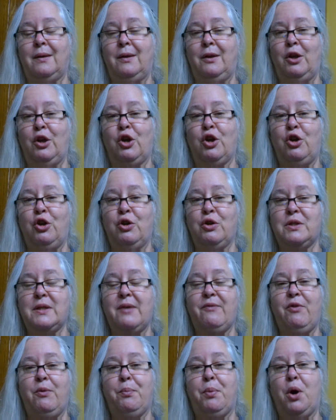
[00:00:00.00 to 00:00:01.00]
You can use
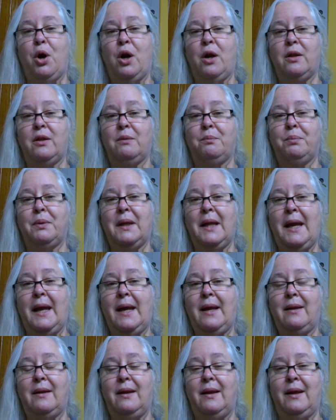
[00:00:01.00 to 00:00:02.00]
every part of the
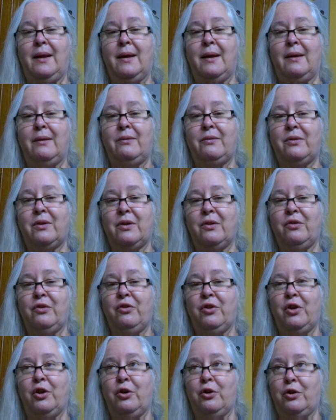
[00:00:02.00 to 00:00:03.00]
plant. It's
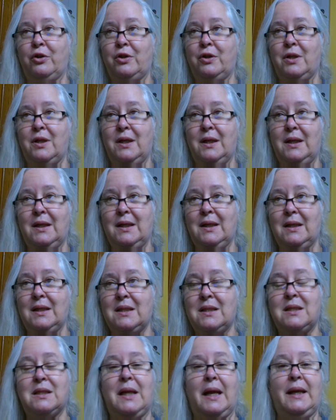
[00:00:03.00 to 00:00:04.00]
considered
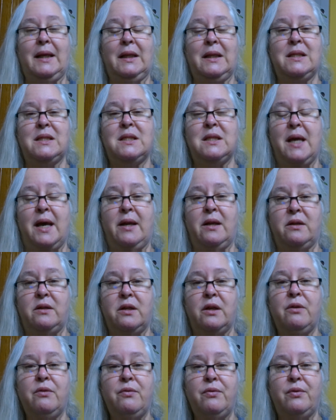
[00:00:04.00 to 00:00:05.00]
slightly
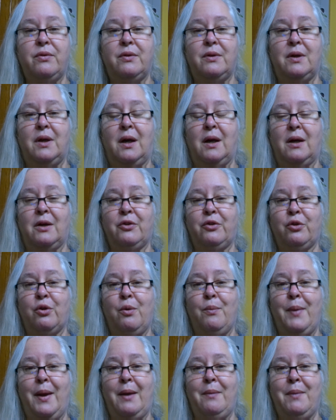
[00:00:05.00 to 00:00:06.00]
sedative,
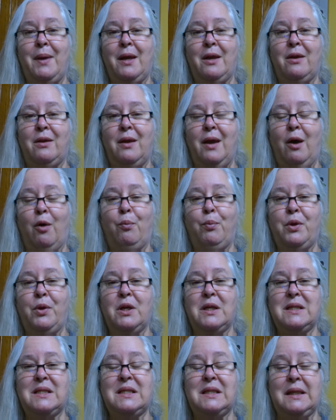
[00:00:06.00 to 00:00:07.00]
so it may help you
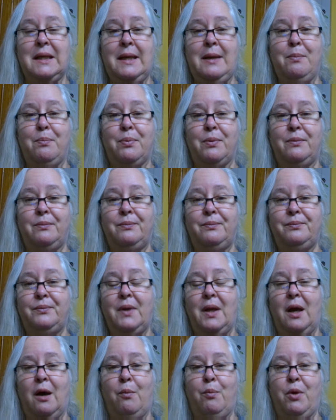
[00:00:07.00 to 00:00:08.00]
to sleep,
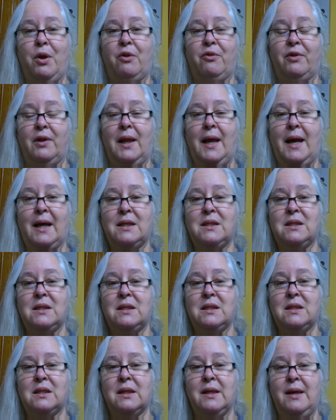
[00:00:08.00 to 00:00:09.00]
help you to relax and
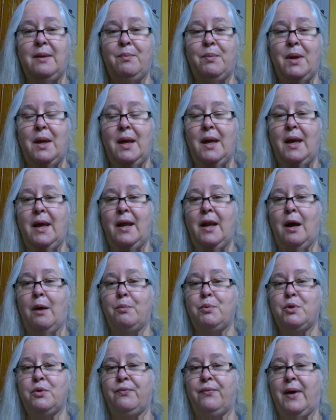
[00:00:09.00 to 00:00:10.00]
sleep,
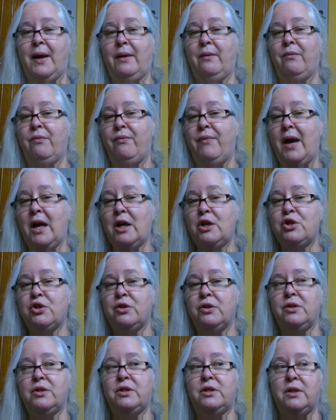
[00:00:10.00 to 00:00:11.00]
helps you fight
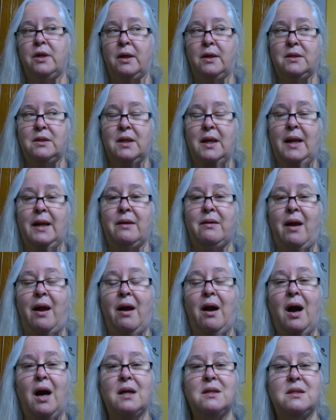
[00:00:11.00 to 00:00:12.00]
infections. It's an
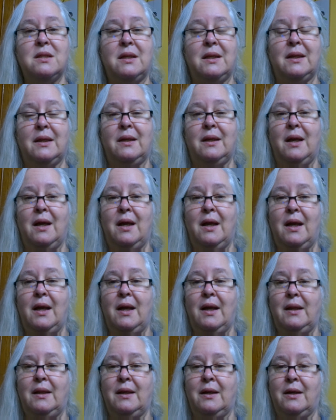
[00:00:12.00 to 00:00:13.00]
antioxidant.
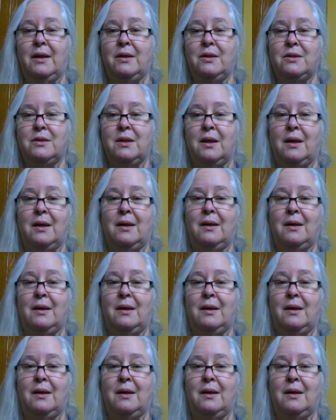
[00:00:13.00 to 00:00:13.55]
There's